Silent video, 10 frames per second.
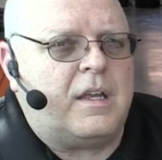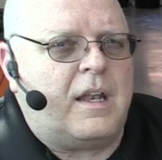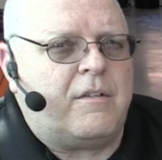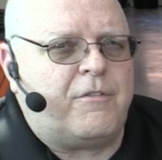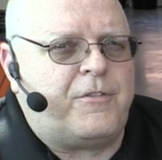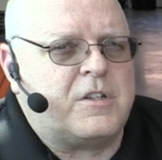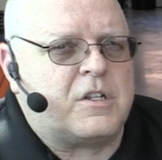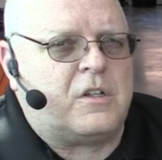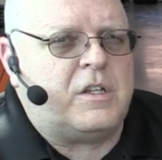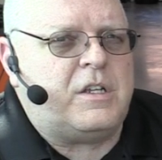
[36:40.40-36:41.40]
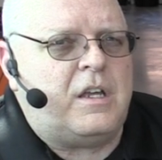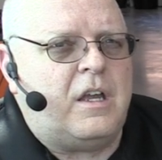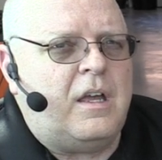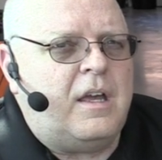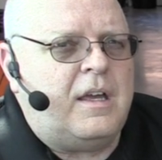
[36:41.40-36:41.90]
It
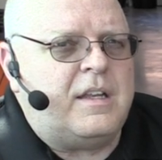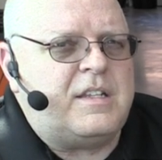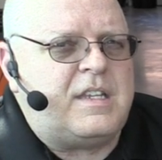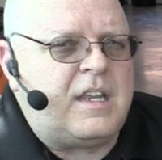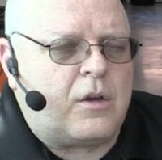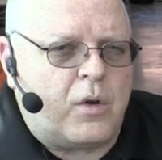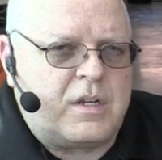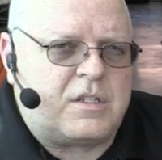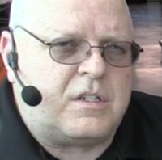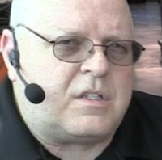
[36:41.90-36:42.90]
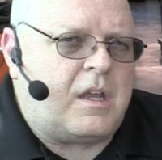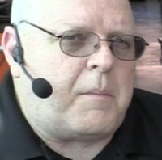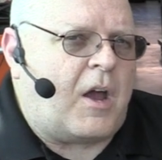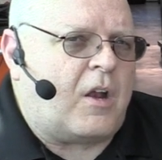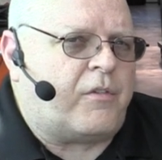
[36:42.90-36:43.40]
physically decreases the
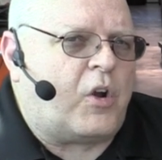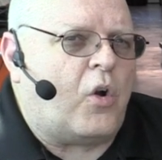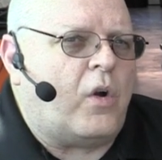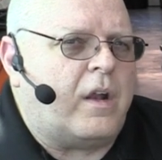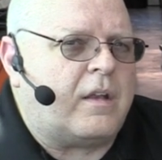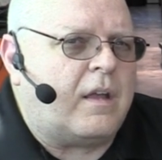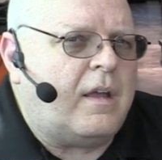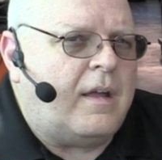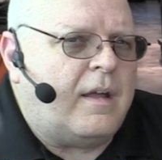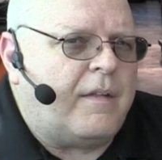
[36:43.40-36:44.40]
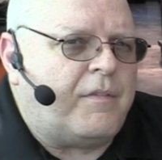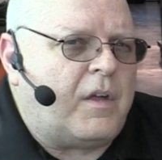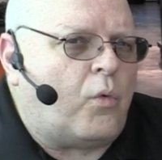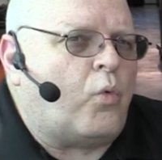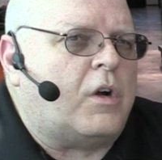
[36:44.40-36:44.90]
amount of current
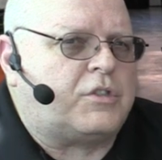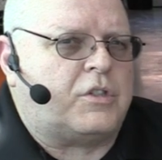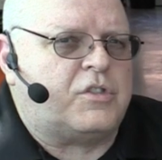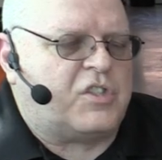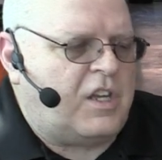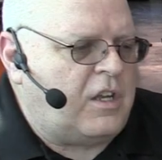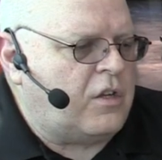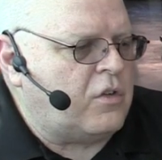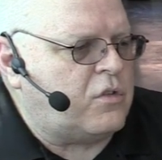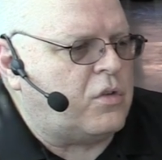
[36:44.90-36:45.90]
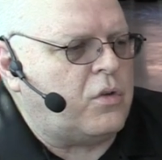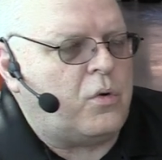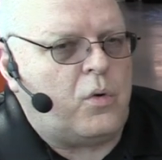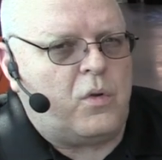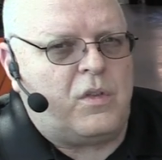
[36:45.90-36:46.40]
that rushes
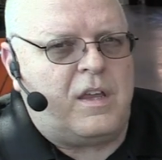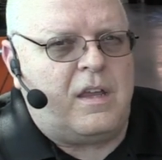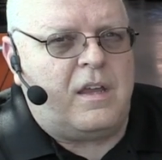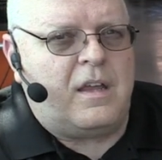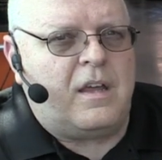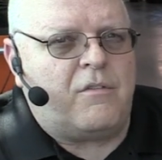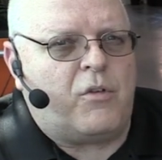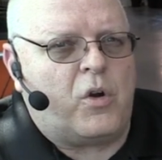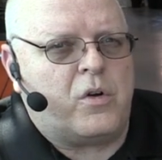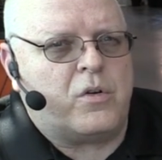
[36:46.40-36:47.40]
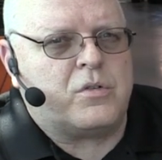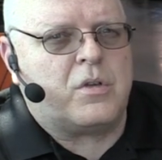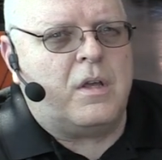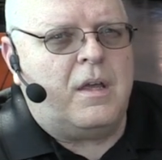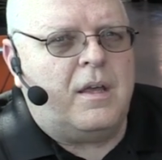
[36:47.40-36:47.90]
into the
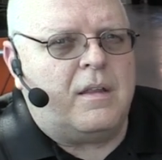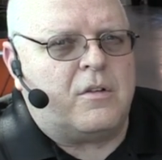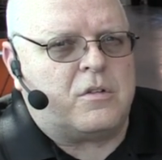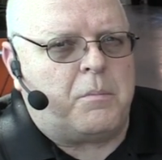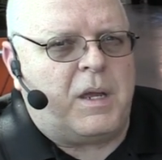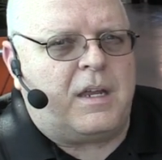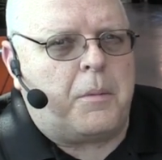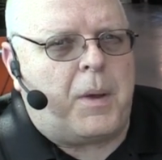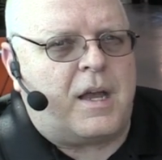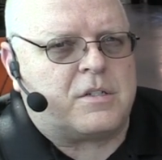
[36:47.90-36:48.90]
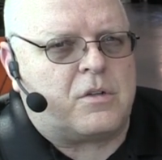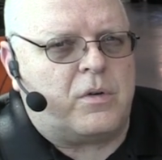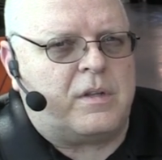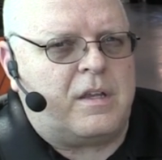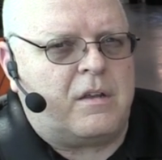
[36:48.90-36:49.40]
inverters. There's a big
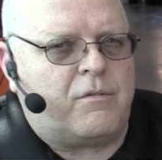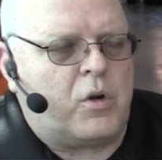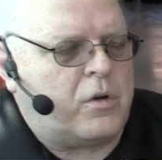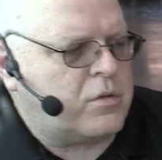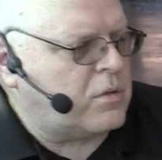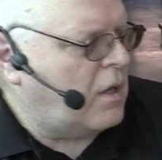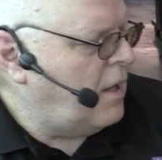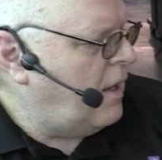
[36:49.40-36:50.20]
capacitor in the inverters.